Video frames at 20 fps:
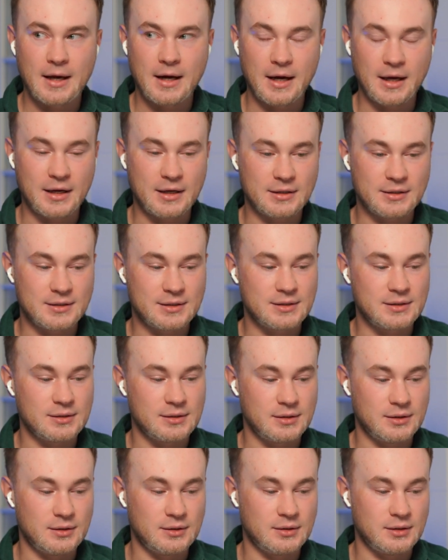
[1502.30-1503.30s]
icons
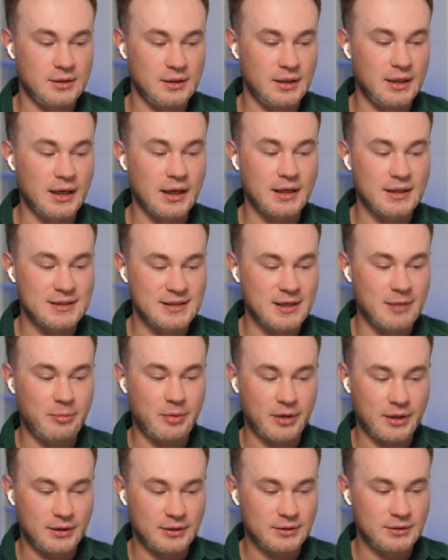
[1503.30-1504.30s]
like a
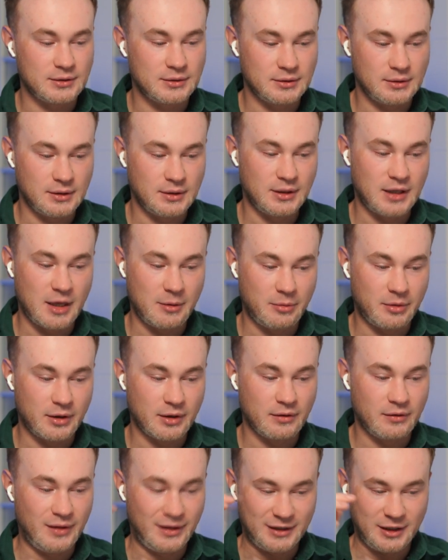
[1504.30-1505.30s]
separate
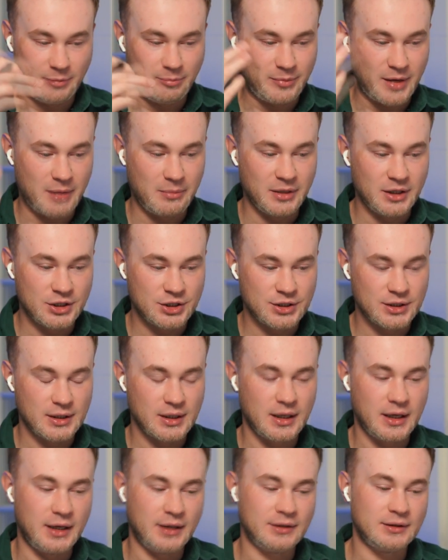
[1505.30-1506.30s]
library that I published
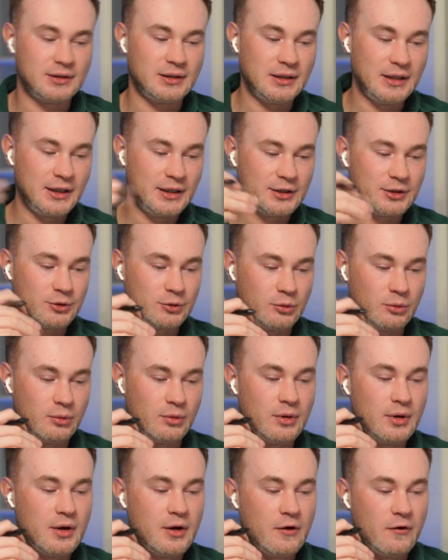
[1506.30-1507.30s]
and linked
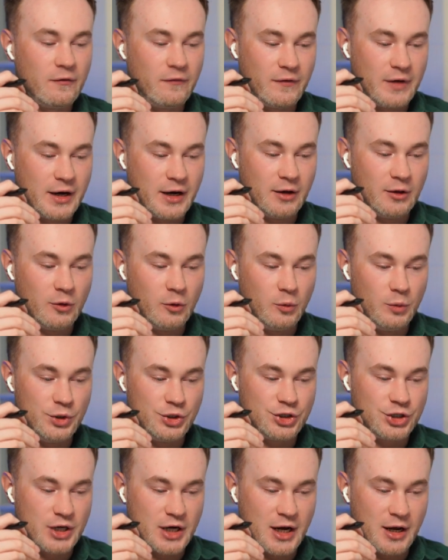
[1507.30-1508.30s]
to file
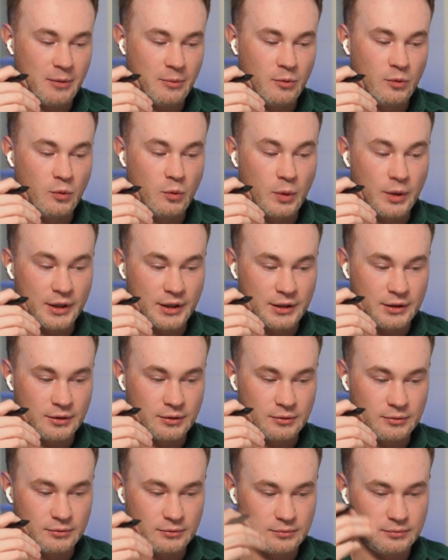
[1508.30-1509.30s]
which I'm
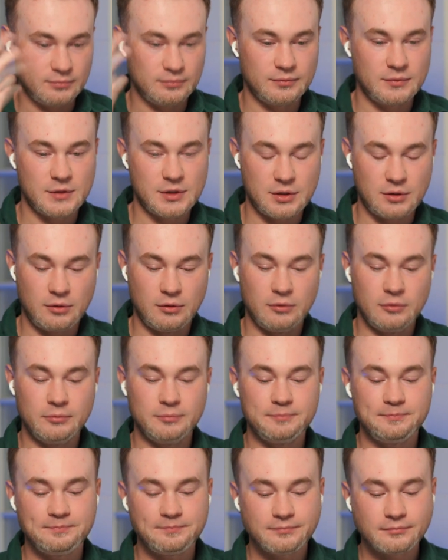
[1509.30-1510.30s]
working.
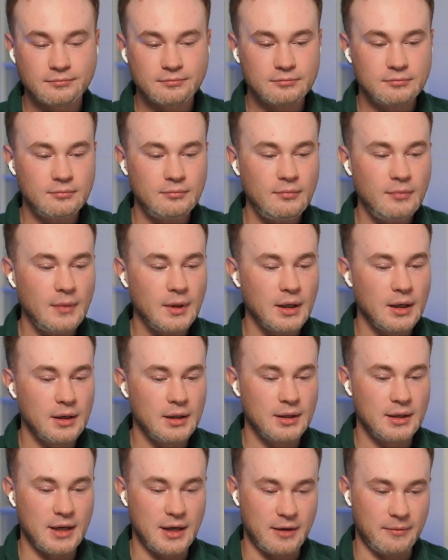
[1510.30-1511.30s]
So
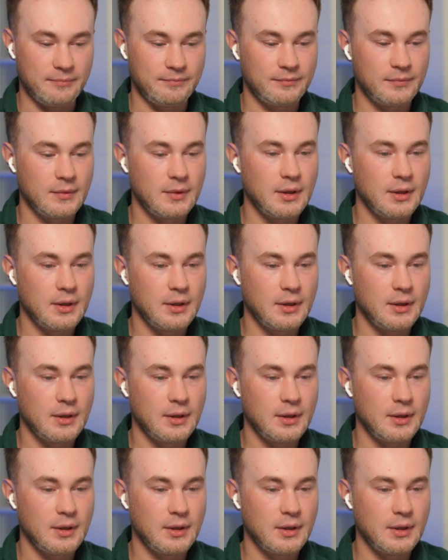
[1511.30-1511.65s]
yeah,